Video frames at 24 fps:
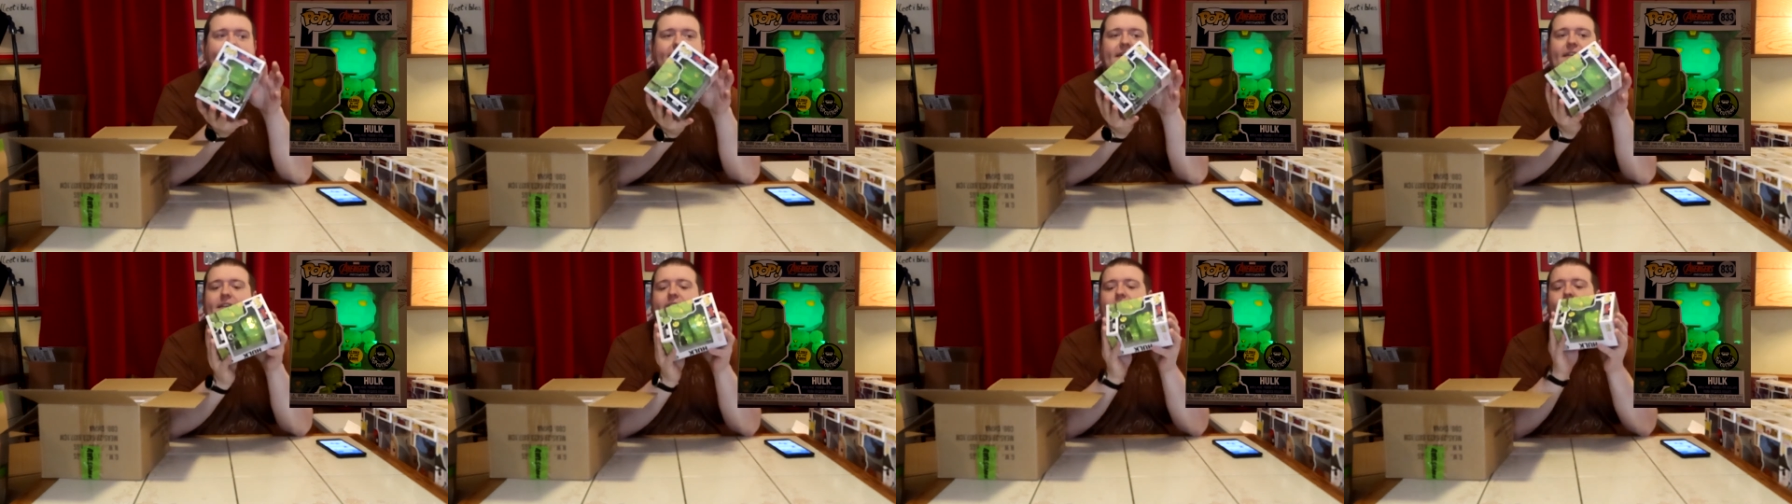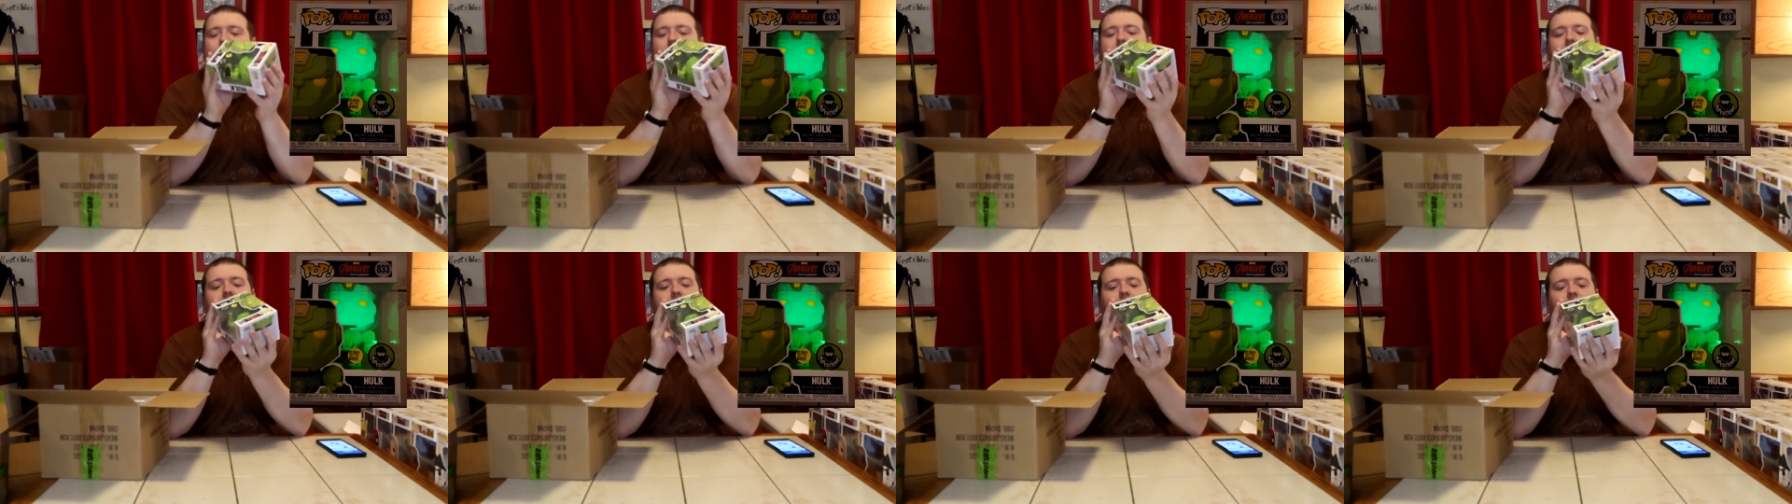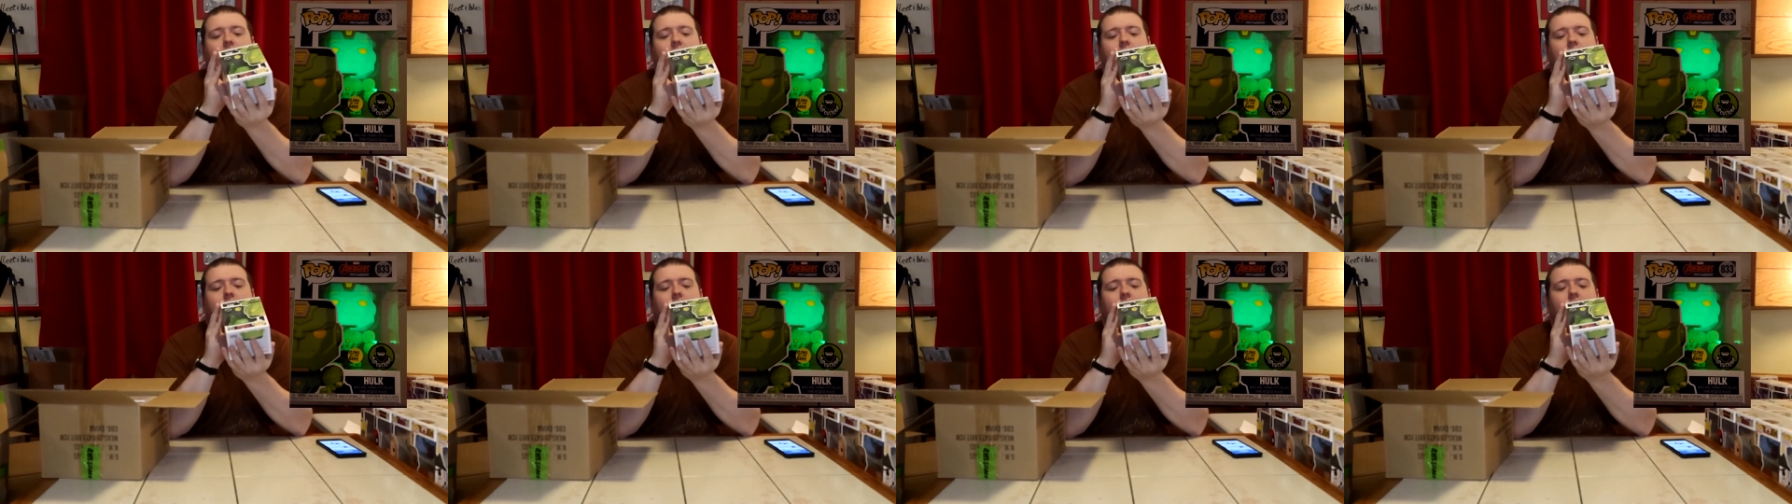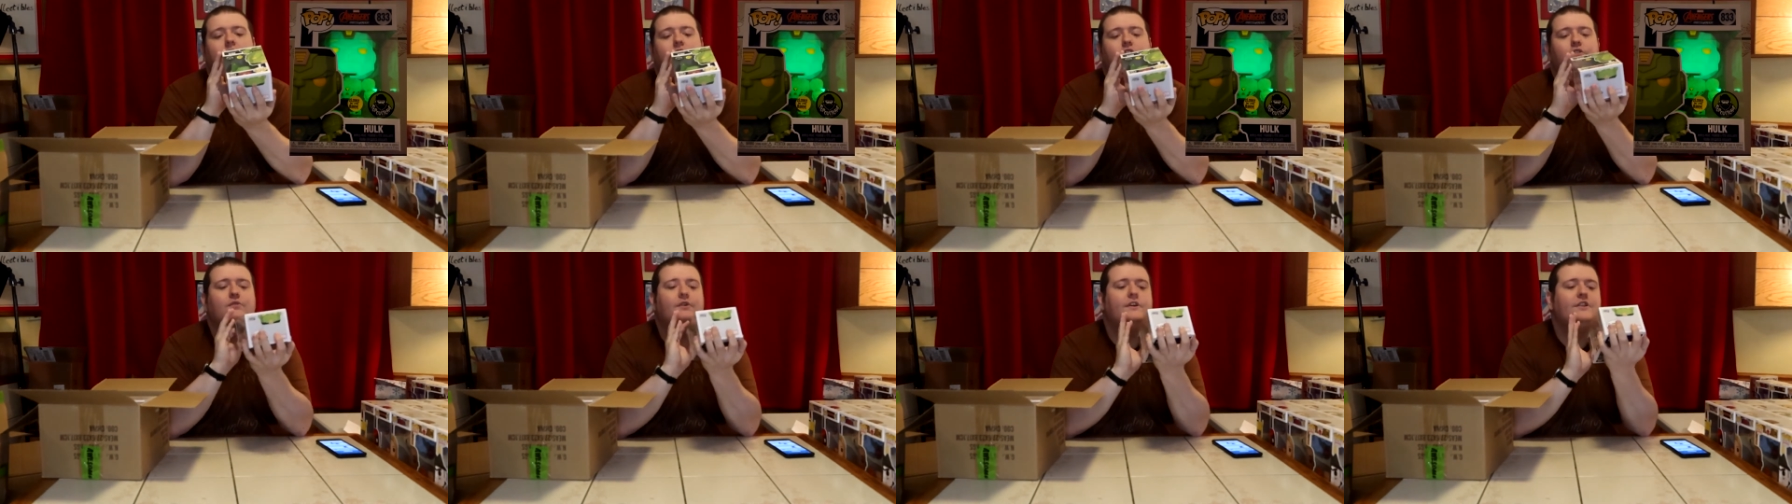set as well.
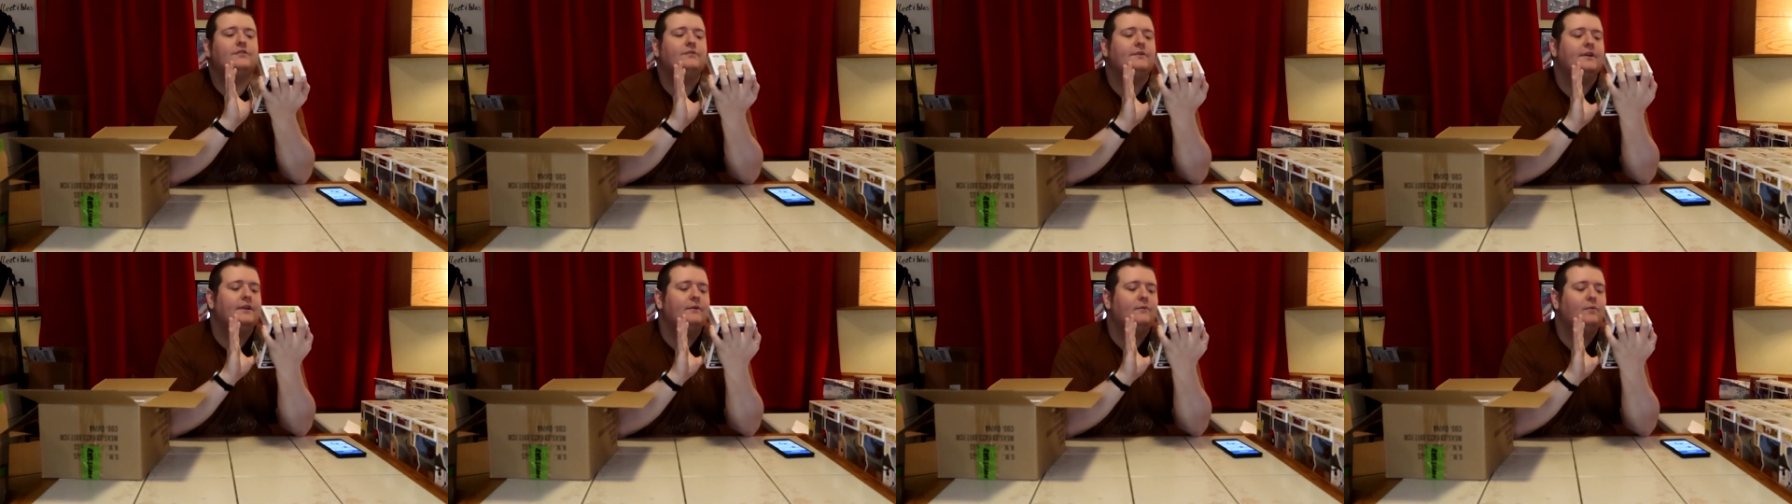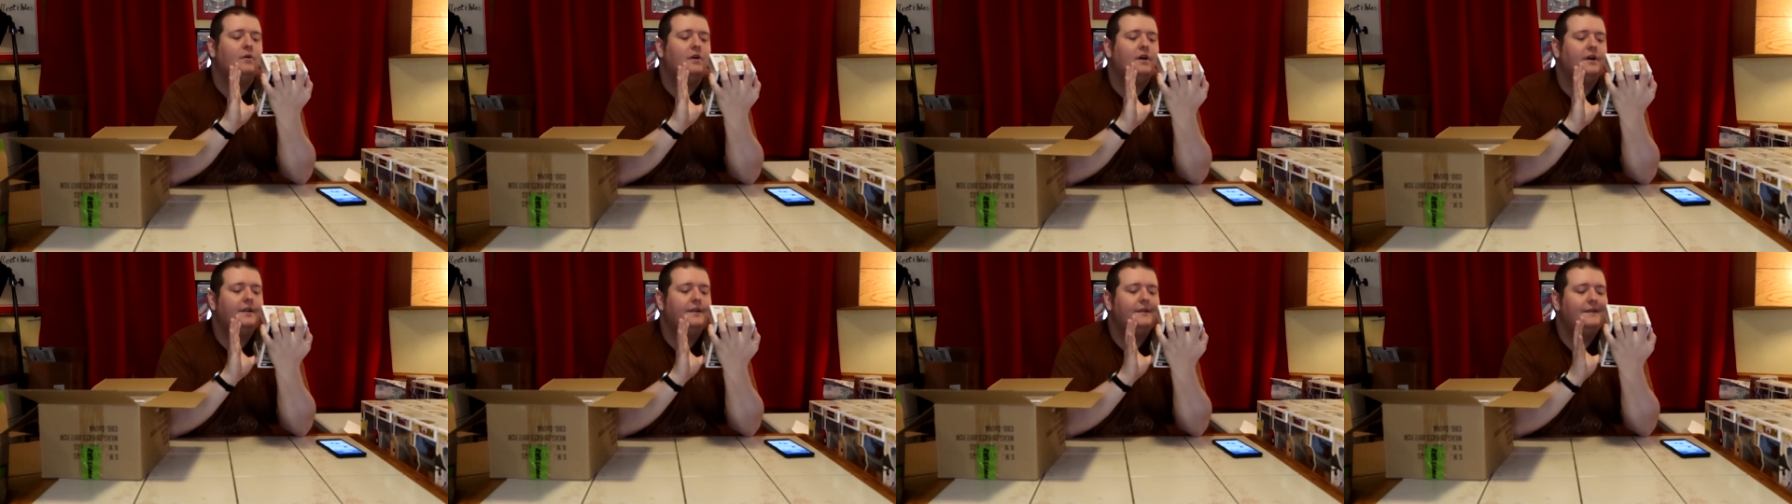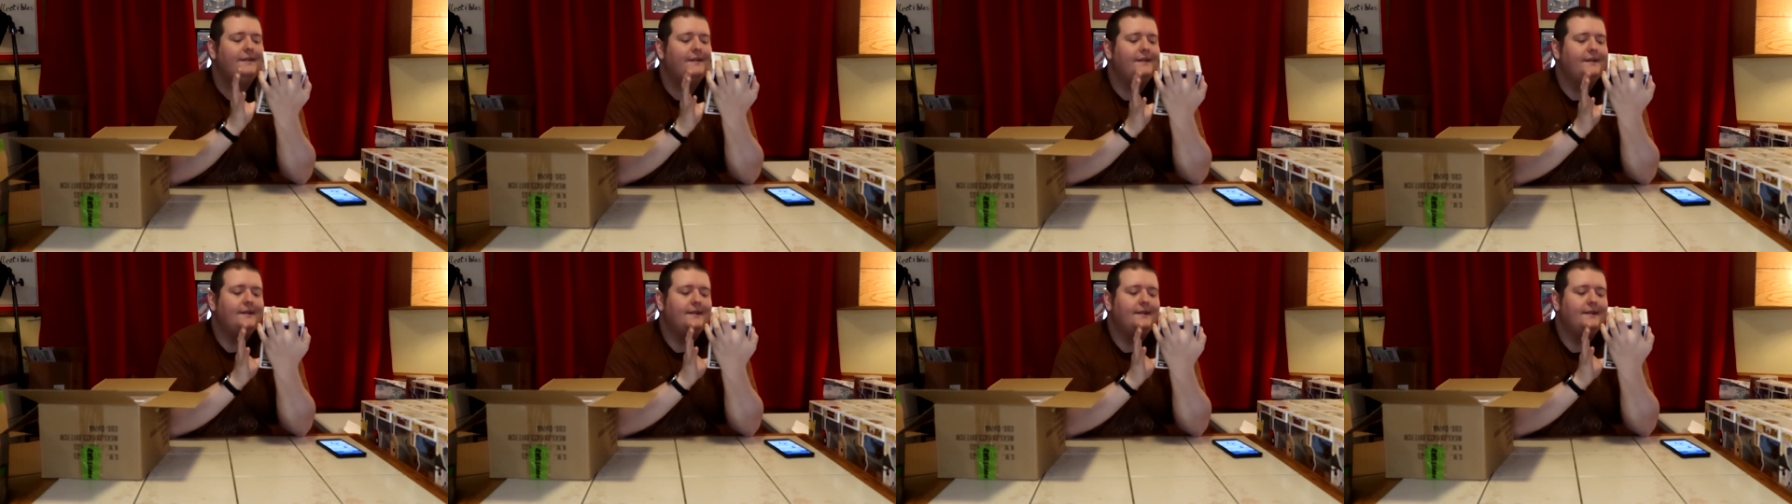2021.